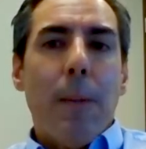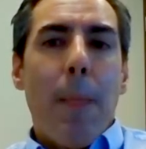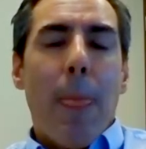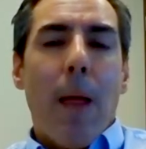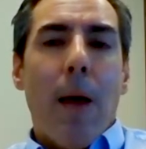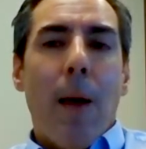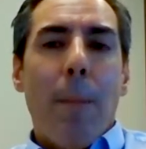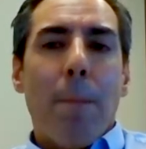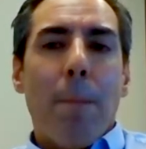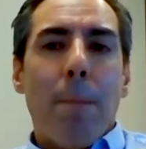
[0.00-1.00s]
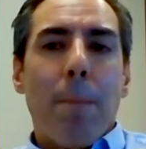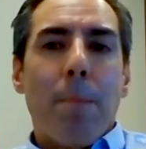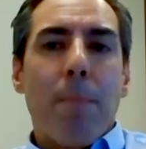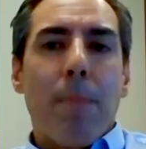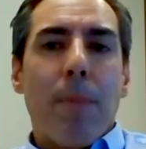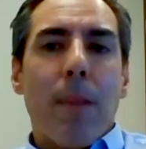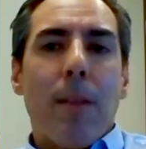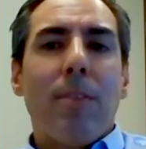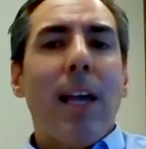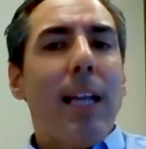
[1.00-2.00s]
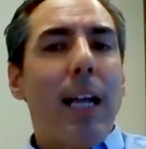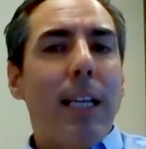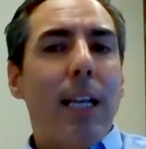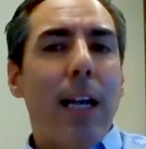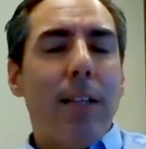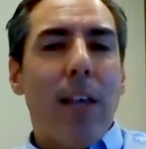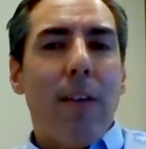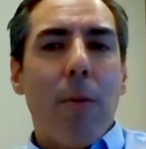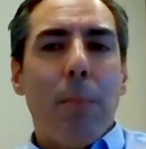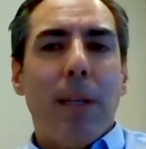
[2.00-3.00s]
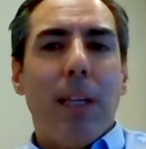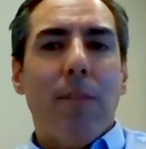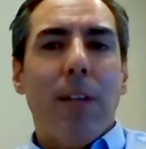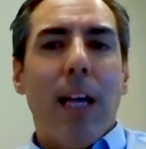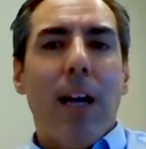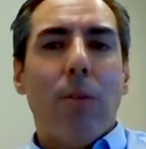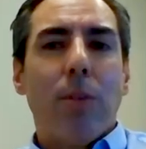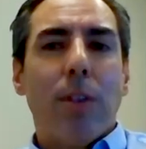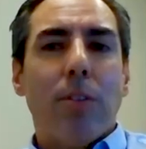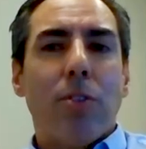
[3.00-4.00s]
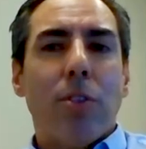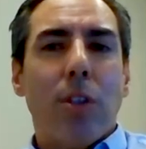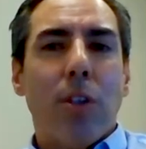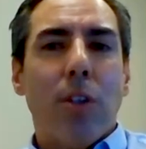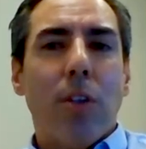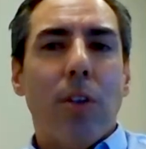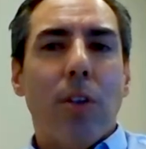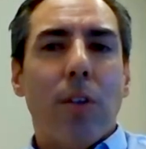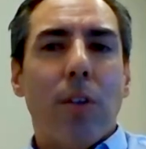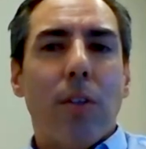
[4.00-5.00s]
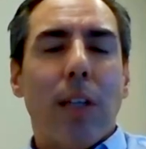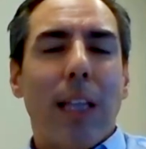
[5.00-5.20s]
1099s haven't been given out until the